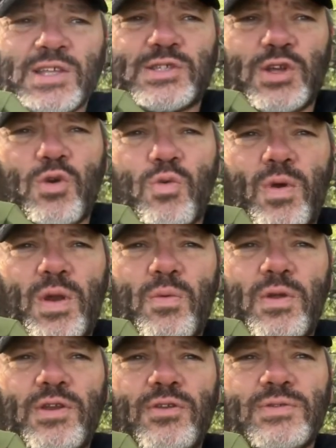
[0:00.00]
So what I
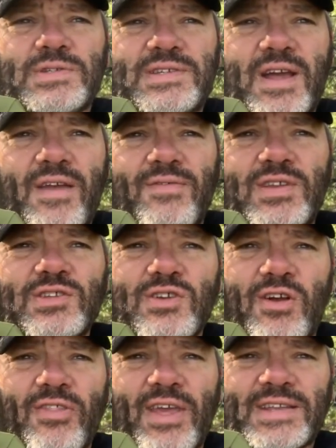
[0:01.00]
want to do is dive
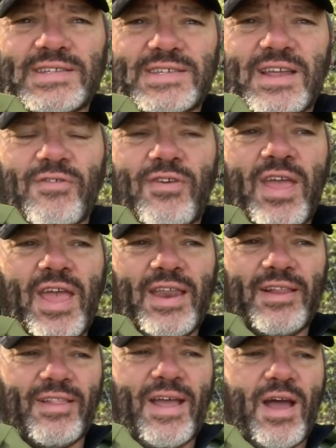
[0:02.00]
into all that stuff
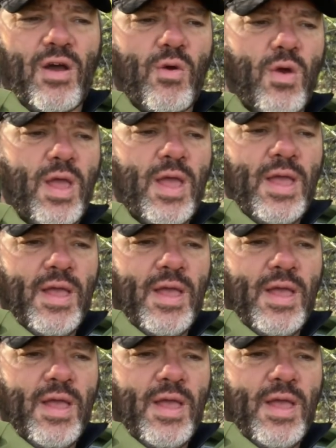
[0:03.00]
and allow